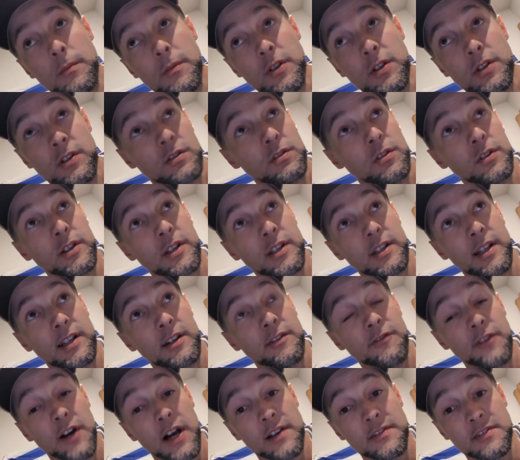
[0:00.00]
You're looking at a
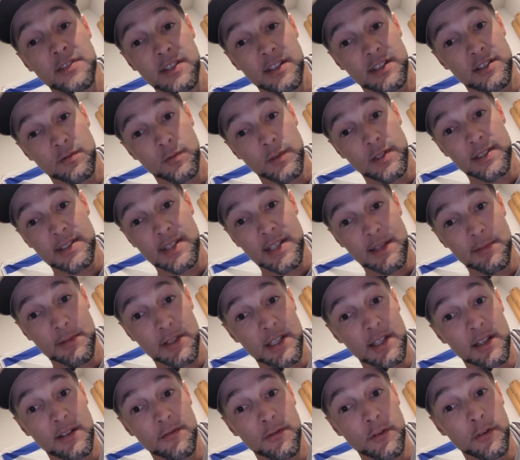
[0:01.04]
5-6 win team
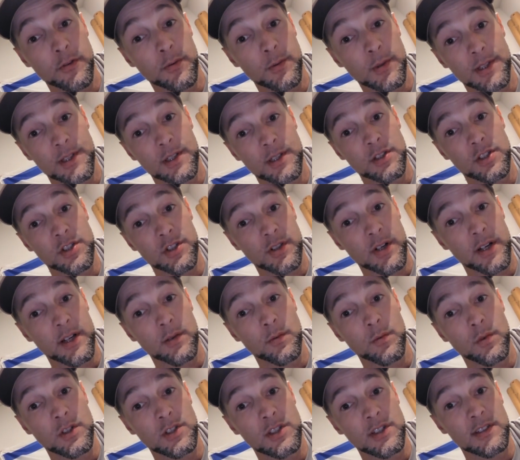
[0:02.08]
again for 3 years straight,
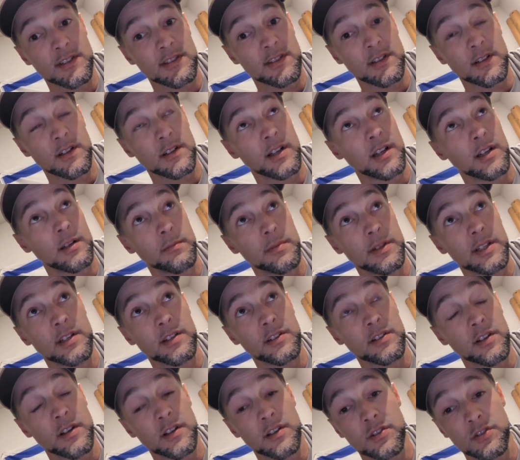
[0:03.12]
which is going to be
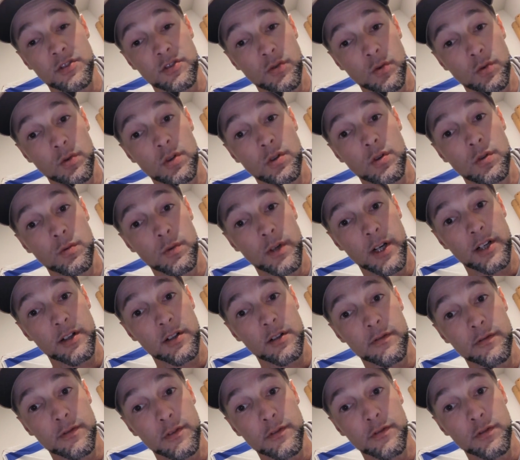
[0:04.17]
a historical
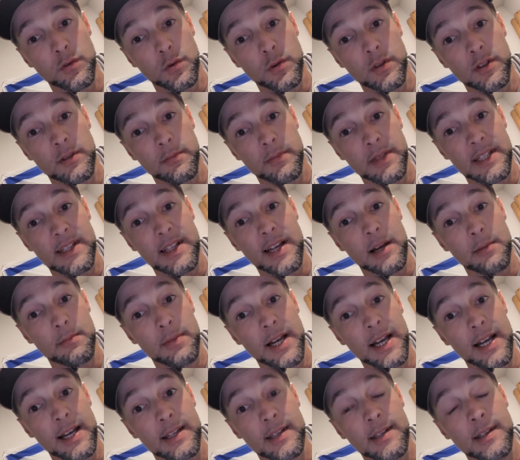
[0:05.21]
record for Florida to be that
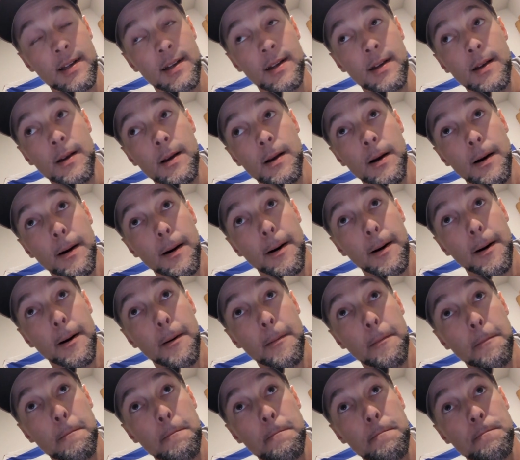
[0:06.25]
bad.
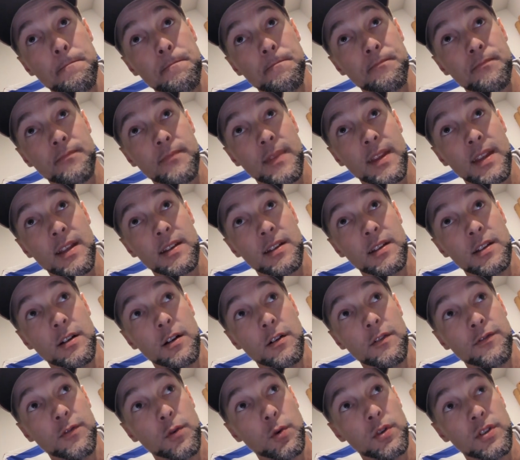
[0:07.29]

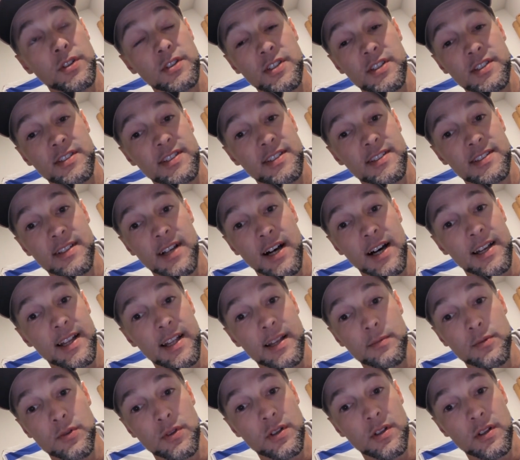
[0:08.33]
Florida just is not
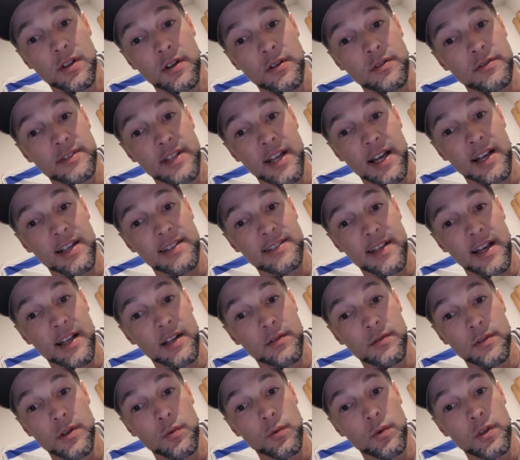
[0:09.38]
able to close, guys. I
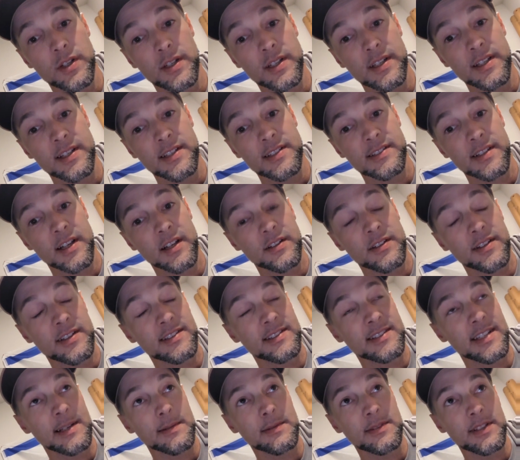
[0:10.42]
don't know what it is. Now, it
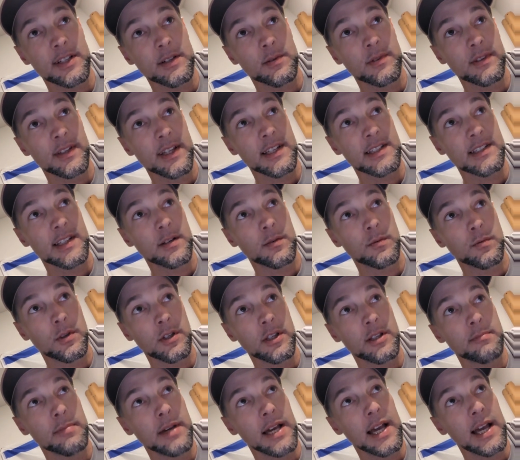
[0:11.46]
seems like when things get
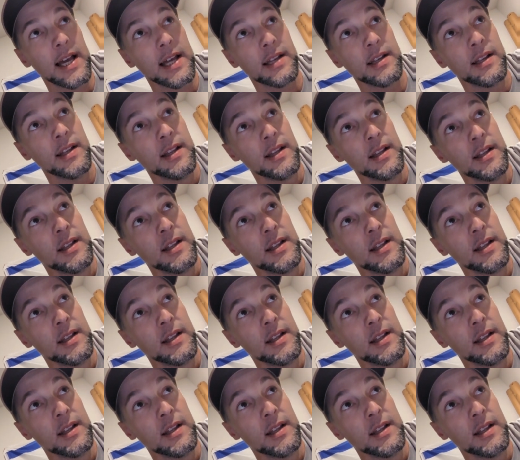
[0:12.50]
really bad,